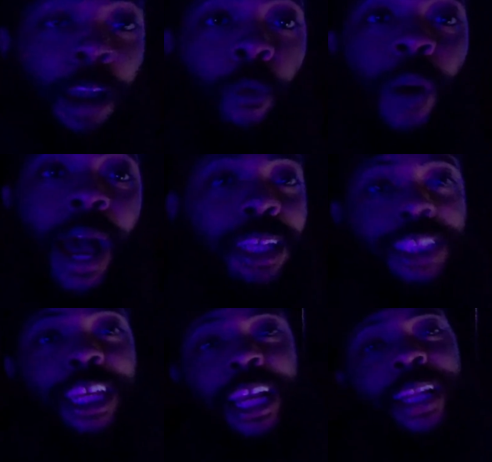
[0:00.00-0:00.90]
Why is
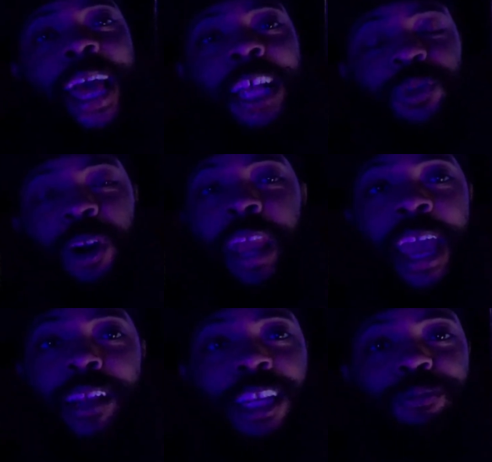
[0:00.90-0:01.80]
he in Class
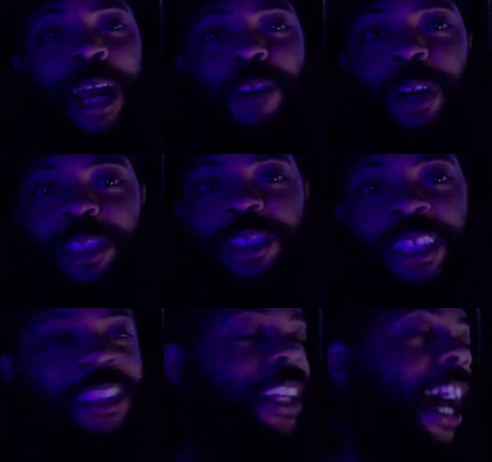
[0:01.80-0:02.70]
1A? That's my question.
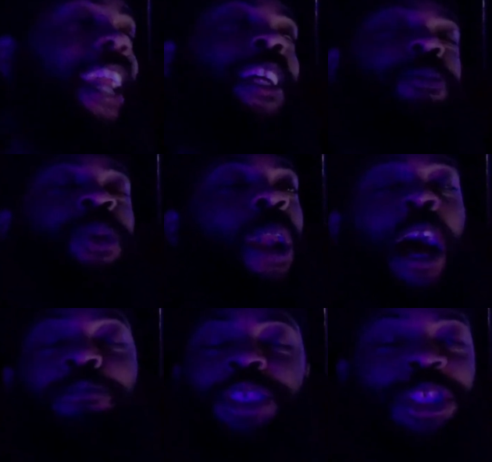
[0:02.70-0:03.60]
Listen, at this point,
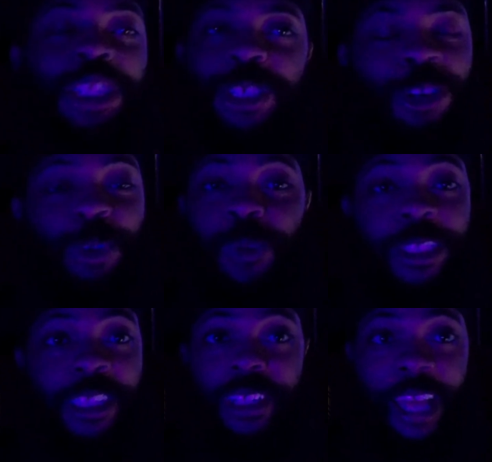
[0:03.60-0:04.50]
I'm just shitting on the
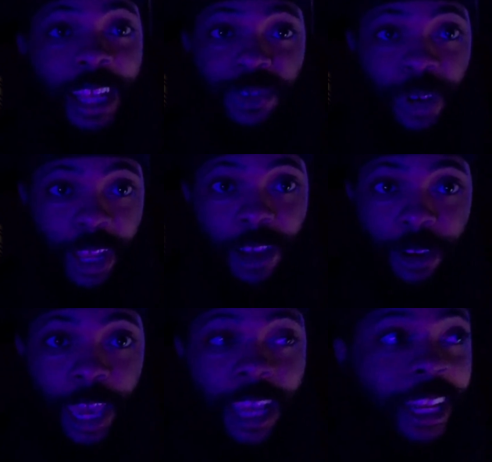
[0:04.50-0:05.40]
rest of Class 1A,
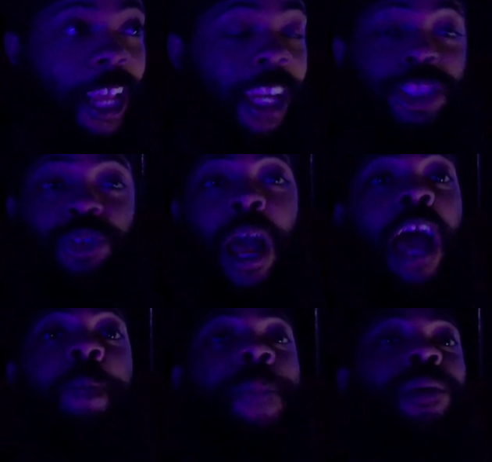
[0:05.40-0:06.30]
okay? They can
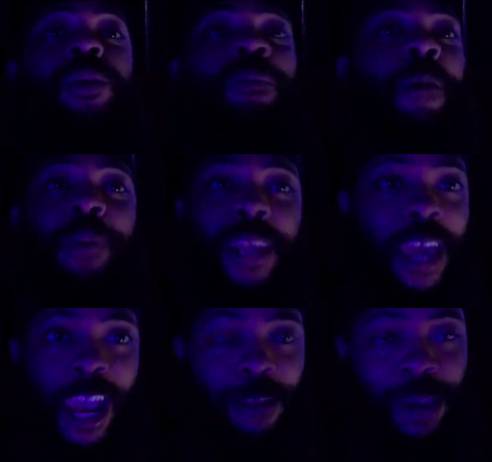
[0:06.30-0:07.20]
try and build him up in the
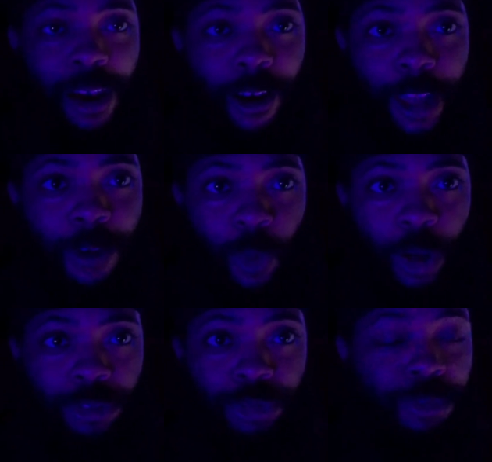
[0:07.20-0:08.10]
anime all they
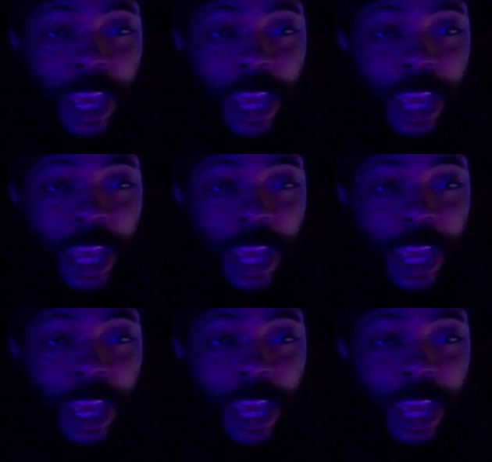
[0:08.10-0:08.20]
want to.